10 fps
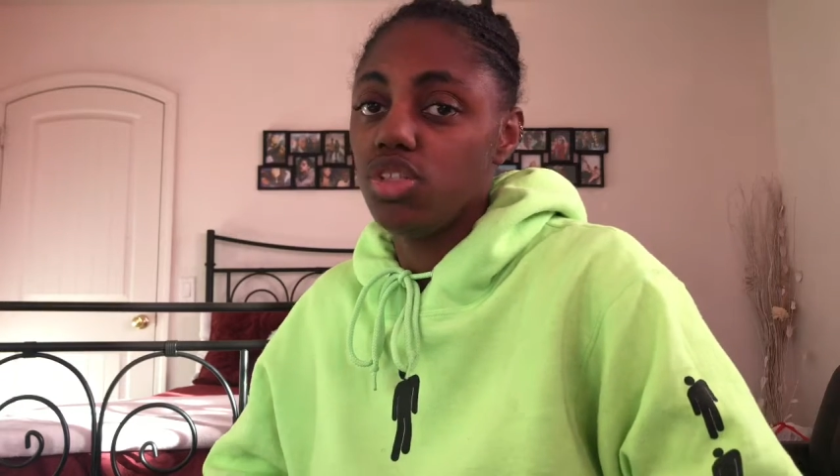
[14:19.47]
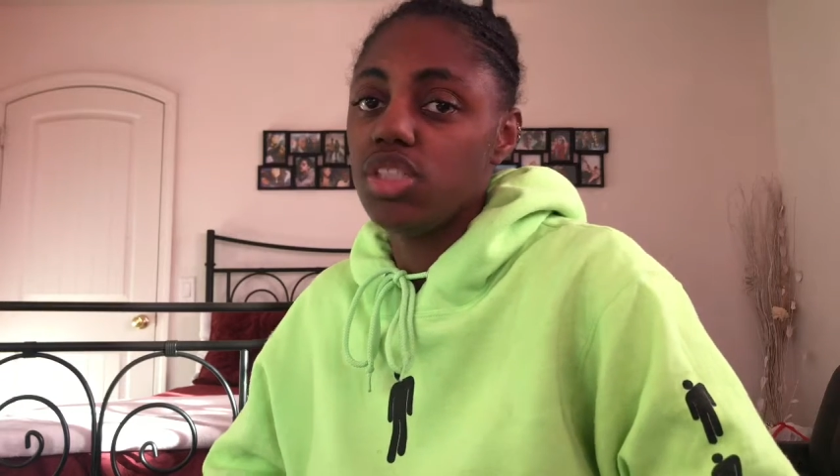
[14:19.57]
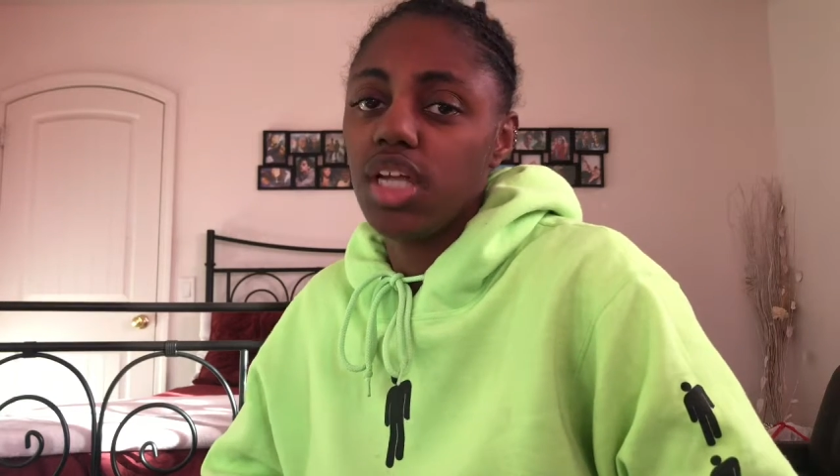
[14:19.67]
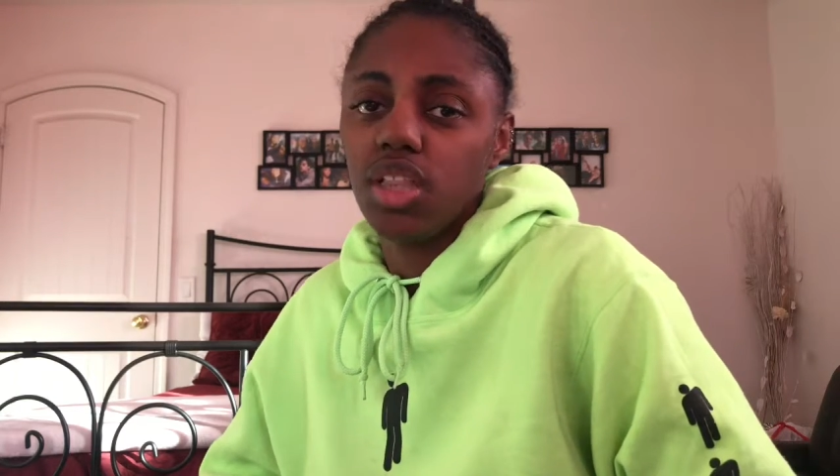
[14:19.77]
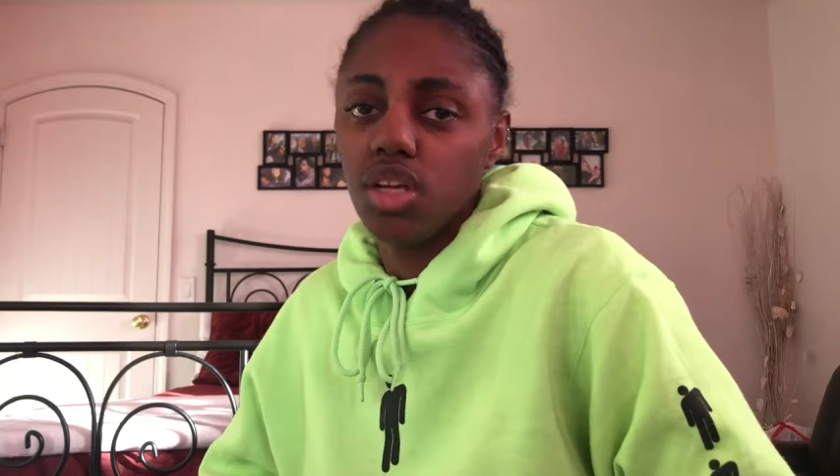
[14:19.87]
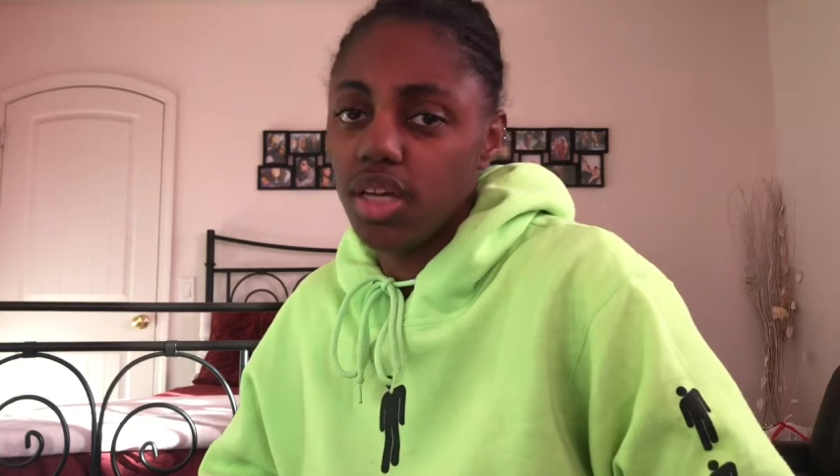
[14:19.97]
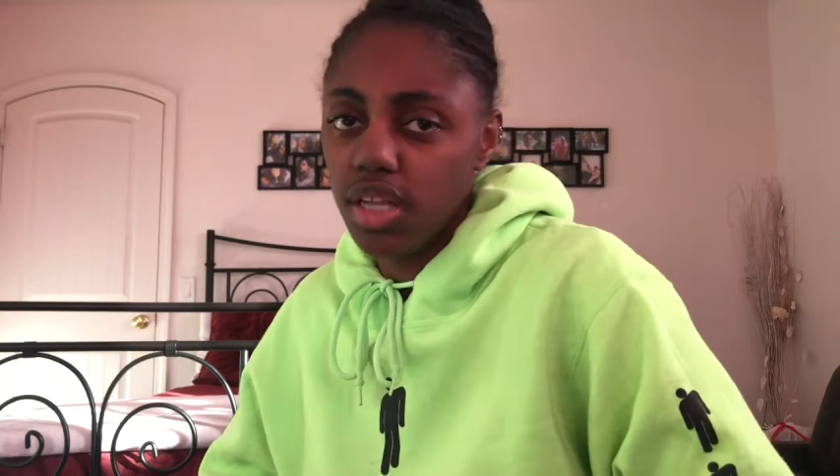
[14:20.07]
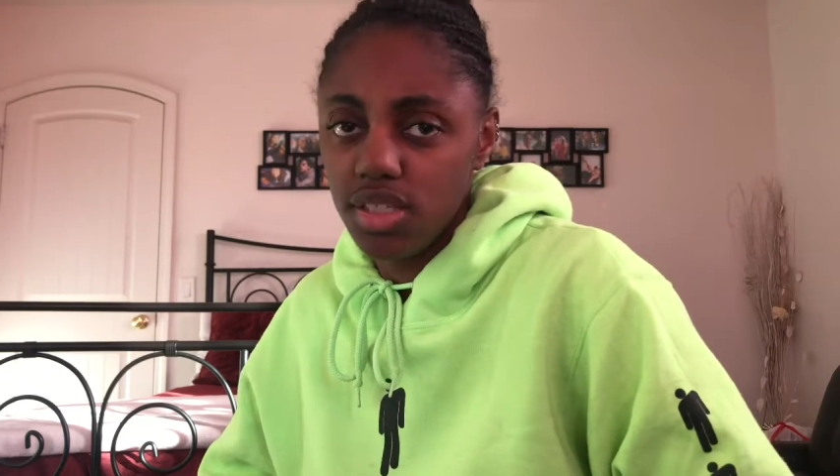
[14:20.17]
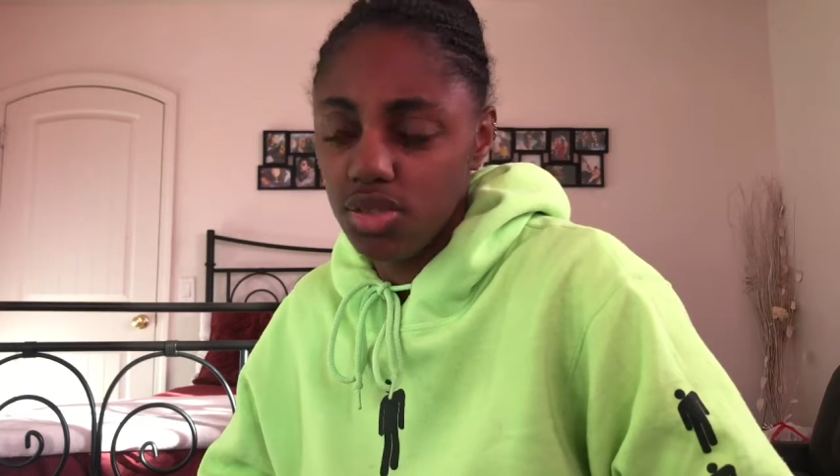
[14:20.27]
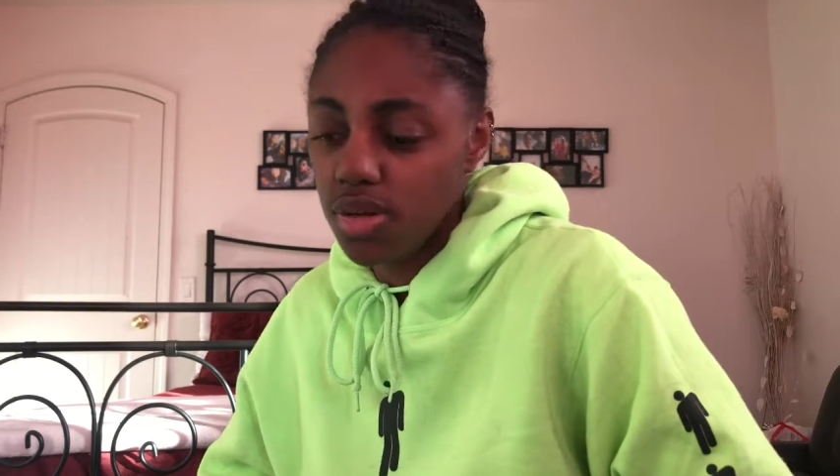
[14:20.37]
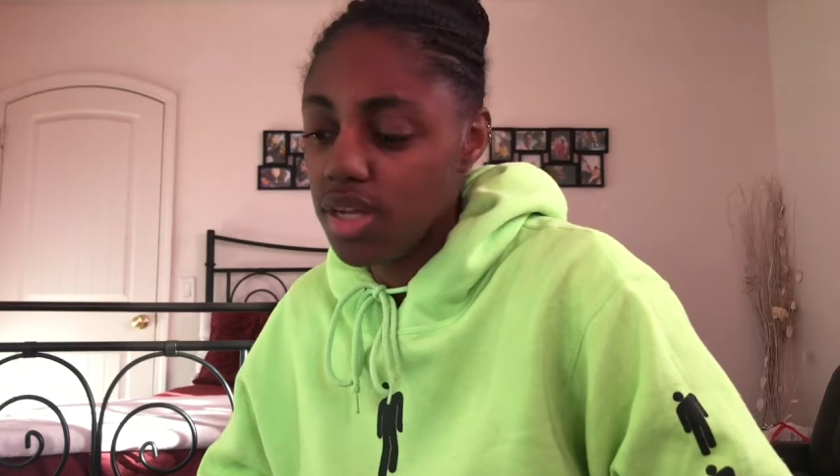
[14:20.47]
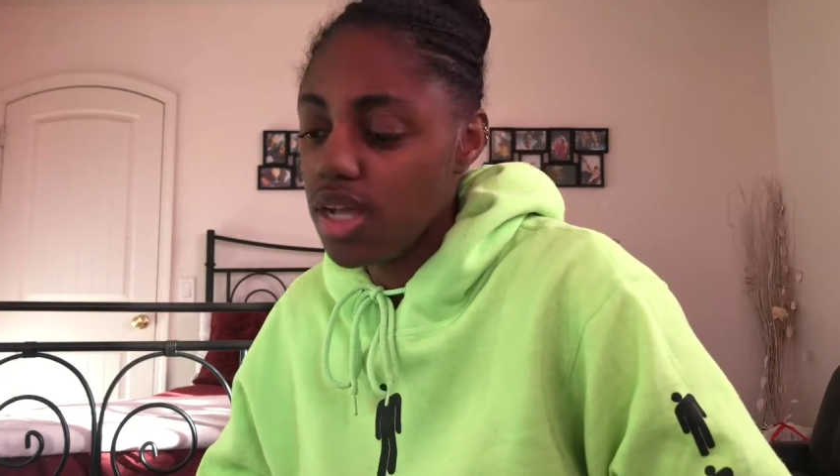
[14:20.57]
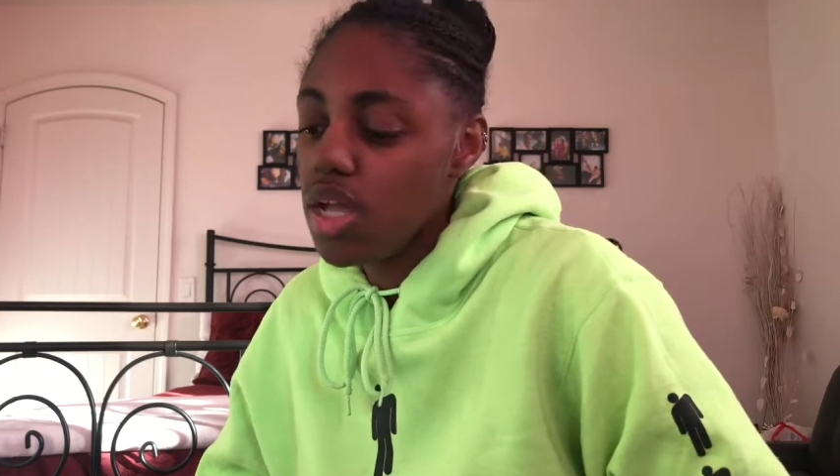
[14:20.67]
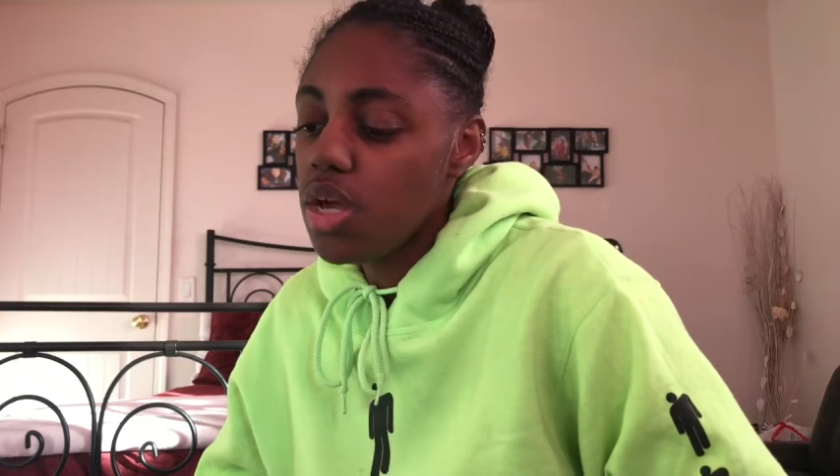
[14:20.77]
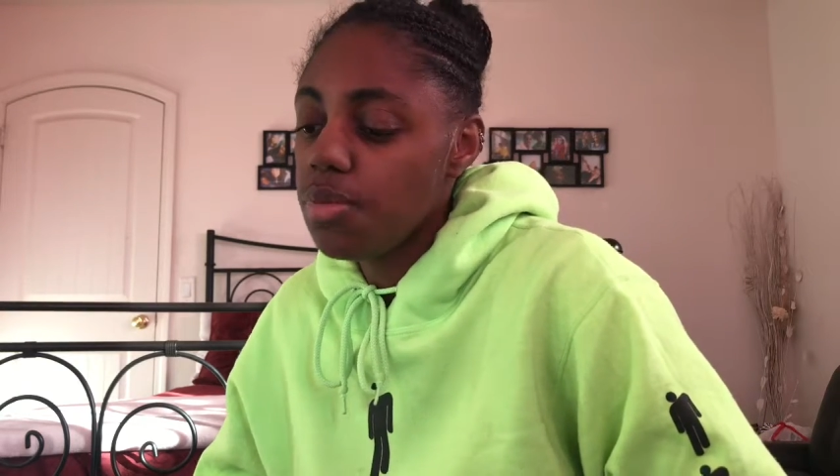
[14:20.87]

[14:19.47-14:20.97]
or just, like, looking into it,